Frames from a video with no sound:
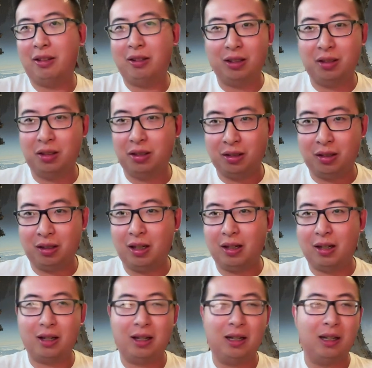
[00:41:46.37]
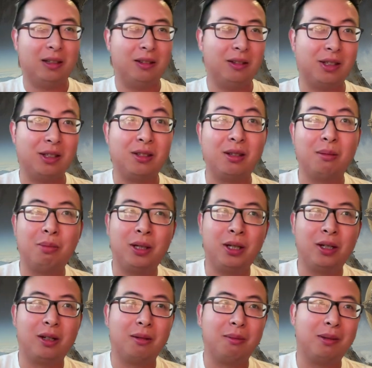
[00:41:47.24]
They're just going to
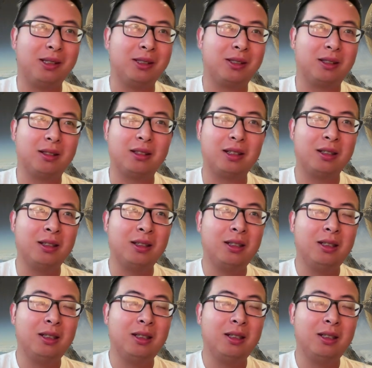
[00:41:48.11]
disappear, basically.